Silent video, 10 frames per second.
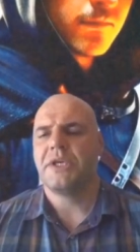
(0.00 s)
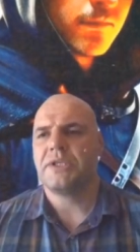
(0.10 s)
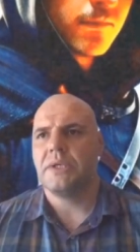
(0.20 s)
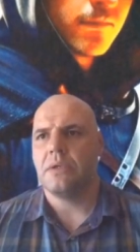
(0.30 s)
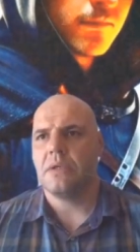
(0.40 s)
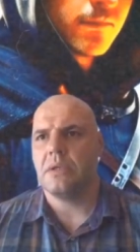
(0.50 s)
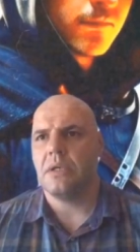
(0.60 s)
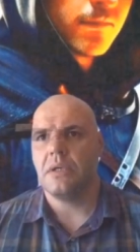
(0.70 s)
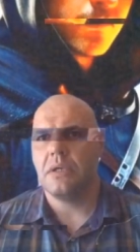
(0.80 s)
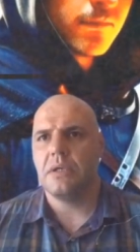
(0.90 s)
But,
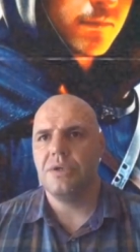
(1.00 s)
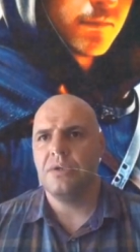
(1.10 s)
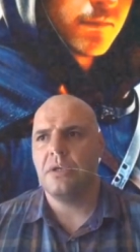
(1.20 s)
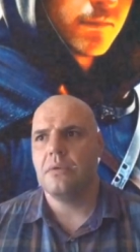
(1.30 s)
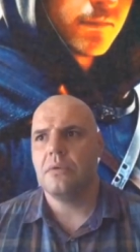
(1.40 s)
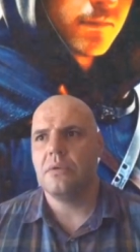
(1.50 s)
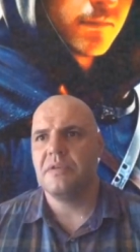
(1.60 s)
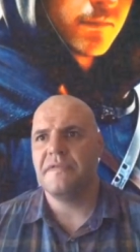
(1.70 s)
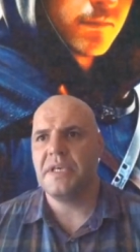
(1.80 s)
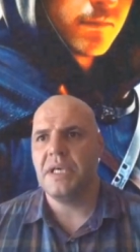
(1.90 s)
you
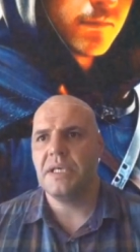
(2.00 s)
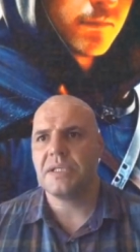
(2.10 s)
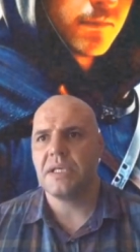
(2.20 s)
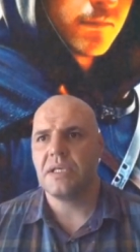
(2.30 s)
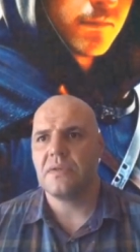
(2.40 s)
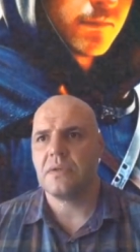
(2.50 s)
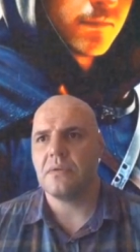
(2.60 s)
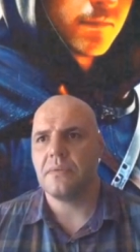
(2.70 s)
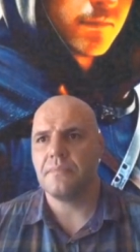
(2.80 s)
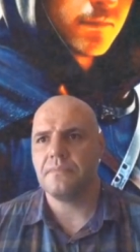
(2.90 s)
know, the thing is that
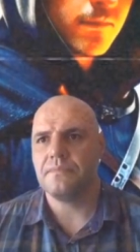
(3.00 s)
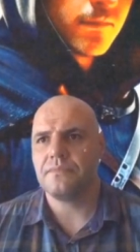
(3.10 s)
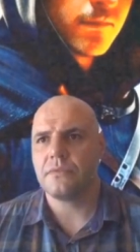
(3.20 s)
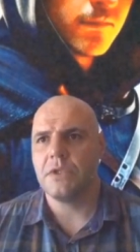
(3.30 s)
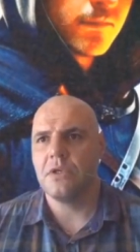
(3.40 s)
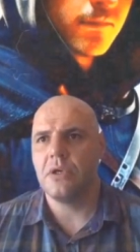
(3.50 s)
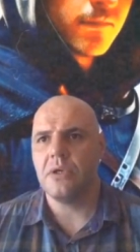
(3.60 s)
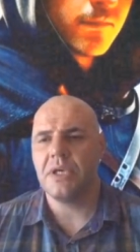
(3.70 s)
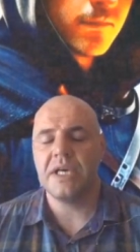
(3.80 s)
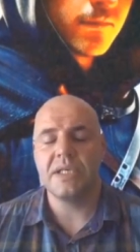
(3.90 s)

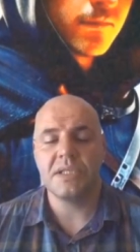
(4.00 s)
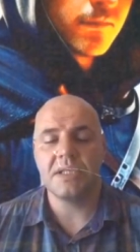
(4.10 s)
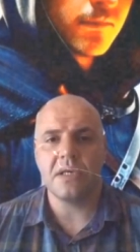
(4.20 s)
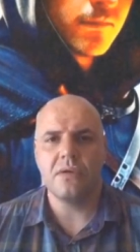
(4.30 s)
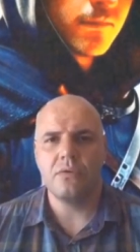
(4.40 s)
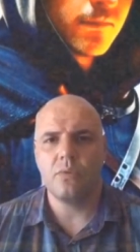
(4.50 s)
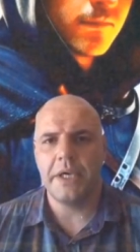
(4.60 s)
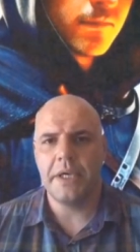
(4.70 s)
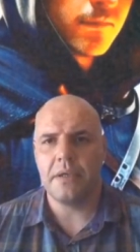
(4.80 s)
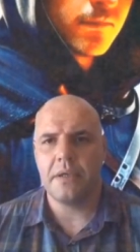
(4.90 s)
God has His own
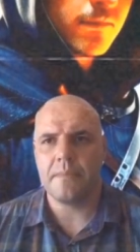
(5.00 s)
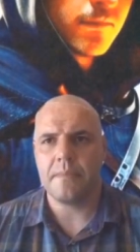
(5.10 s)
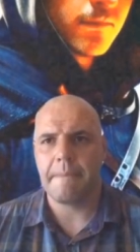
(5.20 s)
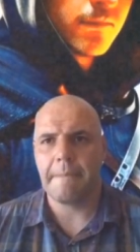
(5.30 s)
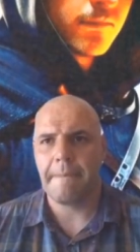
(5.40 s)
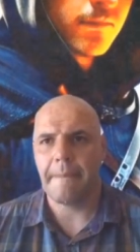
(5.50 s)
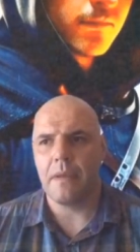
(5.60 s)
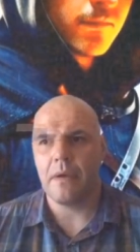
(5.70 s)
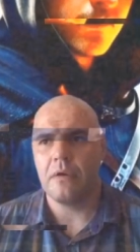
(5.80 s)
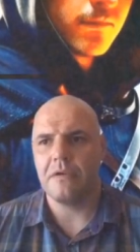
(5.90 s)
way
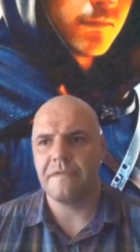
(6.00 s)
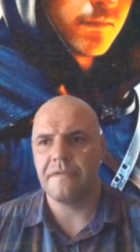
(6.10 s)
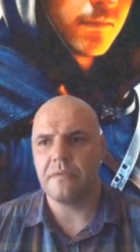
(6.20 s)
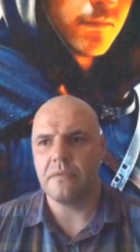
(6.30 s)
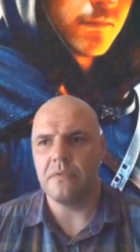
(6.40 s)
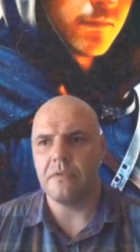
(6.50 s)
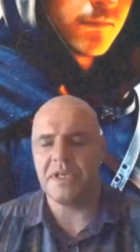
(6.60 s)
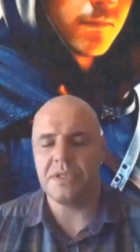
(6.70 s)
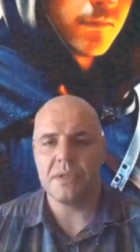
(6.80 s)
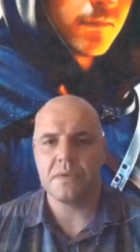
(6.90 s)
of
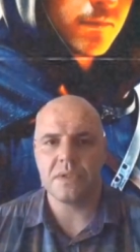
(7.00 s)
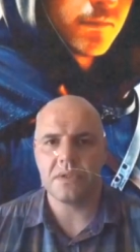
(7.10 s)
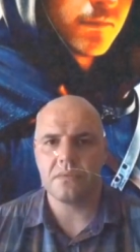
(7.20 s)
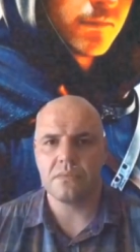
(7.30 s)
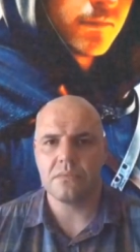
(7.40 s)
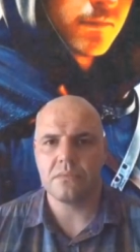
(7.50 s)
vengeance.